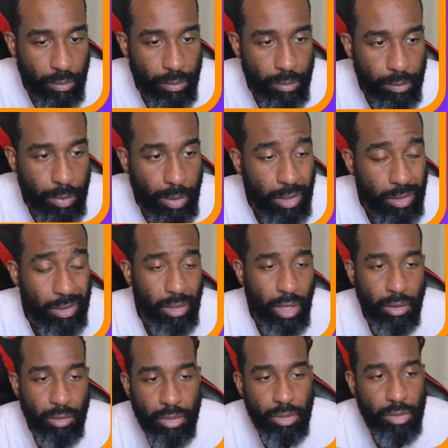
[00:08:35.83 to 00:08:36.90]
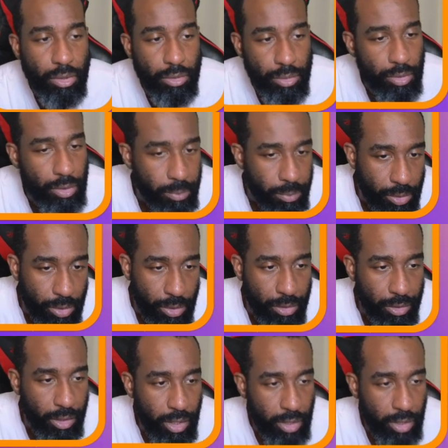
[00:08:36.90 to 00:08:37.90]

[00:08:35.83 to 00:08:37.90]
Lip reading: Because now it's so simple to create